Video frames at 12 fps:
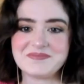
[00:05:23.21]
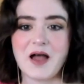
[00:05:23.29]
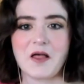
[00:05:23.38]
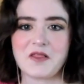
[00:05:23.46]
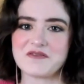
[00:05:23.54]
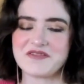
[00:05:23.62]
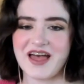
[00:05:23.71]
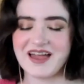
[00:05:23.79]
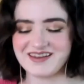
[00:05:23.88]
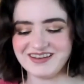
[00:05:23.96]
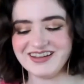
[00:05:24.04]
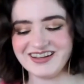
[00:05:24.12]
I love
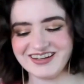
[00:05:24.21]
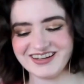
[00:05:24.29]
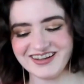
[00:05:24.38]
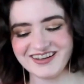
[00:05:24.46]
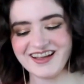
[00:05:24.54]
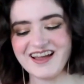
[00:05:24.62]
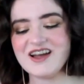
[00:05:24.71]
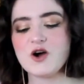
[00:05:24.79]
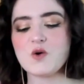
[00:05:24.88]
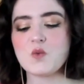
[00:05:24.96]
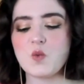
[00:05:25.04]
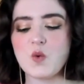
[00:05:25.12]
that.
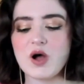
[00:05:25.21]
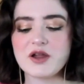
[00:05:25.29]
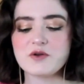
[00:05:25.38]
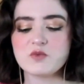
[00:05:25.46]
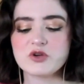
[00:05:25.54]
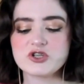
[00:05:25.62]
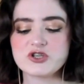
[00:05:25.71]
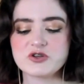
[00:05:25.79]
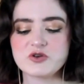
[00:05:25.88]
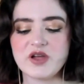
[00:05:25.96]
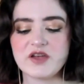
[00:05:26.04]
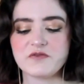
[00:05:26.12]
What would
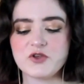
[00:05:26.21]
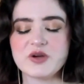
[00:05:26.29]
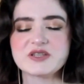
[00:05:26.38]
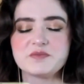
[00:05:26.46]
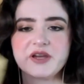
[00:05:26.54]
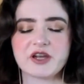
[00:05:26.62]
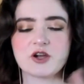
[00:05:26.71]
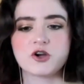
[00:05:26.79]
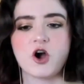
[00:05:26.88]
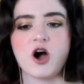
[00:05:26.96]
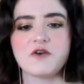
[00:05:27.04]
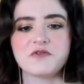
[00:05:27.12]
you, if you had to pick
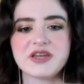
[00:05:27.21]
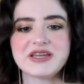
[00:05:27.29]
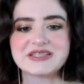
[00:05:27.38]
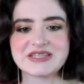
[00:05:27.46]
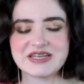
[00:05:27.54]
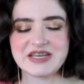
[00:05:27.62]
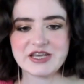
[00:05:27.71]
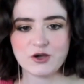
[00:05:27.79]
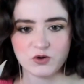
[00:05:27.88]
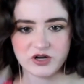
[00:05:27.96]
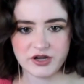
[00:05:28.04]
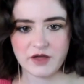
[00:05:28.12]
coffee, tea,
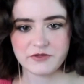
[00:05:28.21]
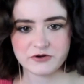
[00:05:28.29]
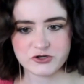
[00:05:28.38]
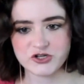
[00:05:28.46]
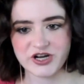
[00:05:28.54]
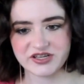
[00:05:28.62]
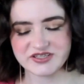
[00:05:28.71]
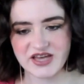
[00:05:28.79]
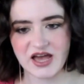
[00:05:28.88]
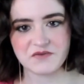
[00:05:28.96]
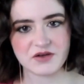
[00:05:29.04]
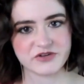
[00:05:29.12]
or another drink to
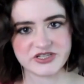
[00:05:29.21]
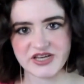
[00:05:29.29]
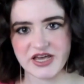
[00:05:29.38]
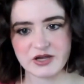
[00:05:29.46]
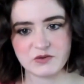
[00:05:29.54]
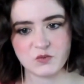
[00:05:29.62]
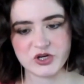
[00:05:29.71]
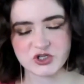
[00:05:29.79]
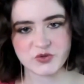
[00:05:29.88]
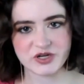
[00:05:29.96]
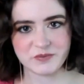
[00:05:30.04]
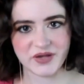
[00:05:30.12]
have every day, which
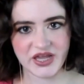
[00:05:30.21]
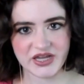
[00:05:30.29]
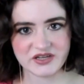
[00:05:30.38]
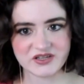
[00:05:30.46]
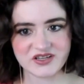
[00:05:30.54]
would it be?